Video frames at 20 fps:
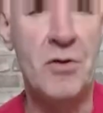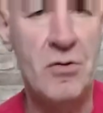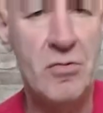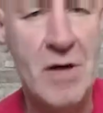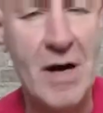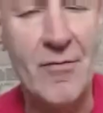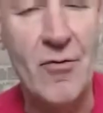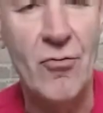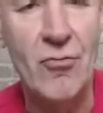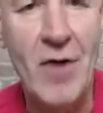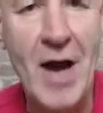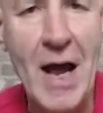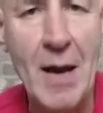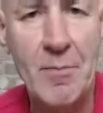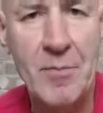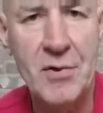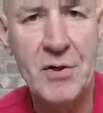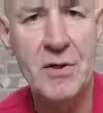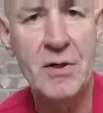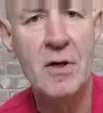So either
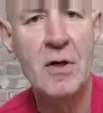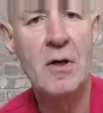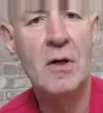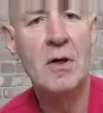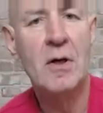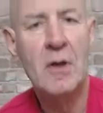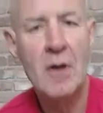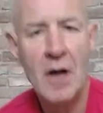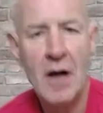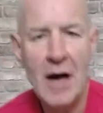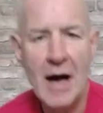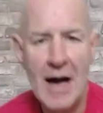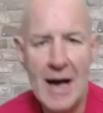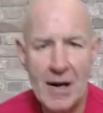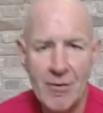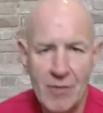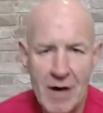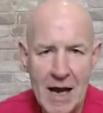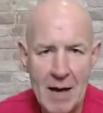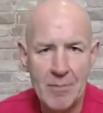reps,
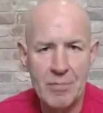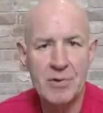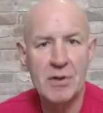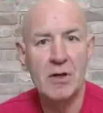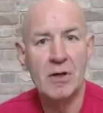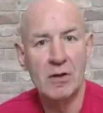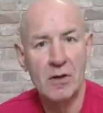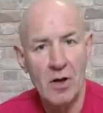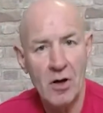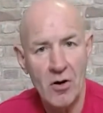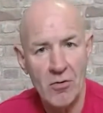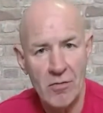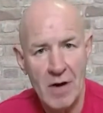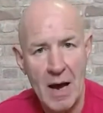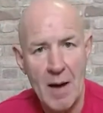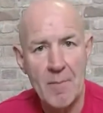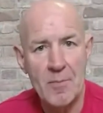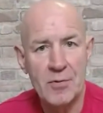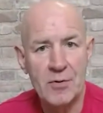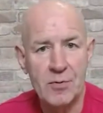higher reps, lower
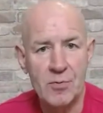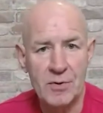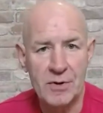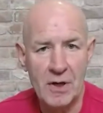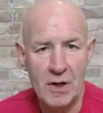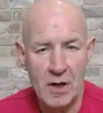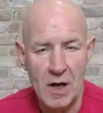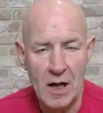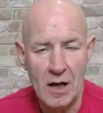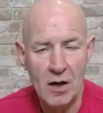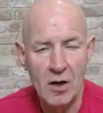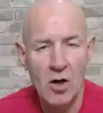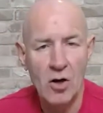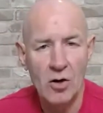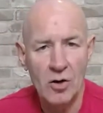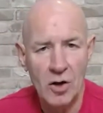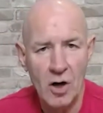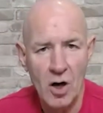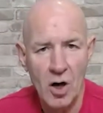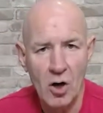reps with a
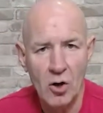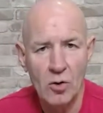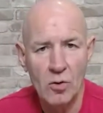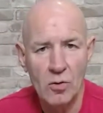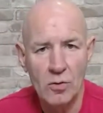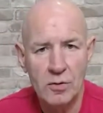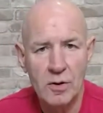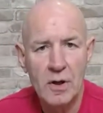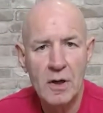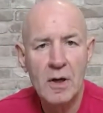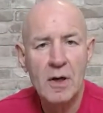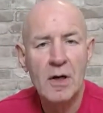longer hold.